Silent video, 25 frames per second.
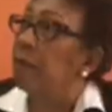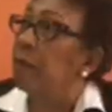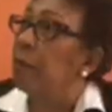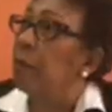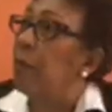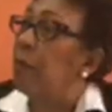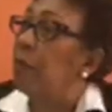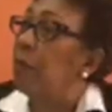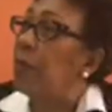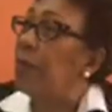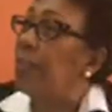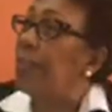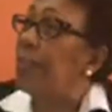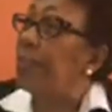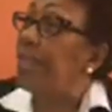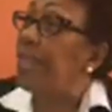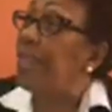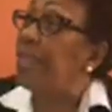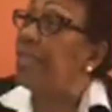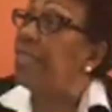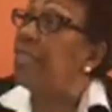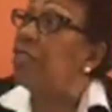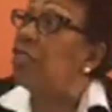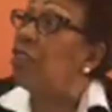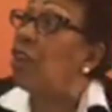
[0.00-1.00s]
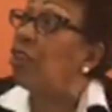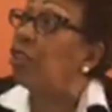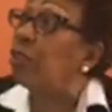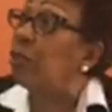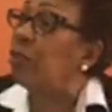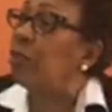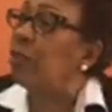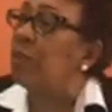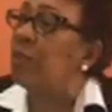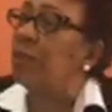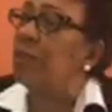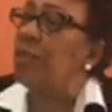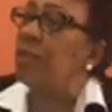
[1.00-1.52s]
Remember that, I did
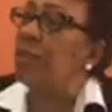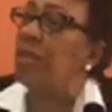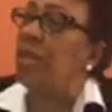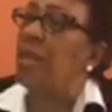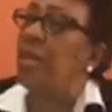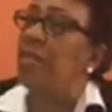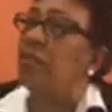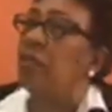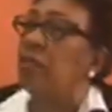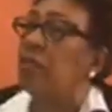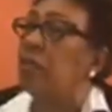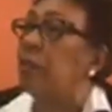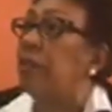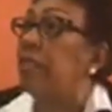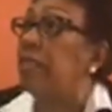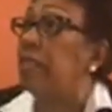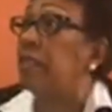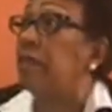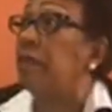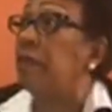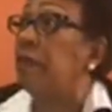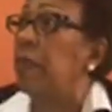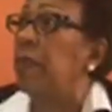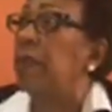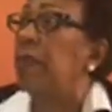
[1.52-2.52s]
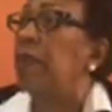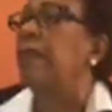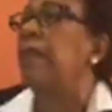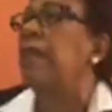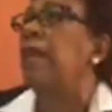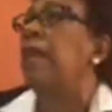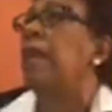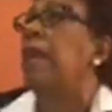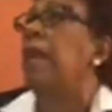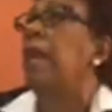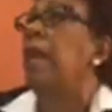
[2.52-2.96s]
not do the trial, it was Mr. Finson.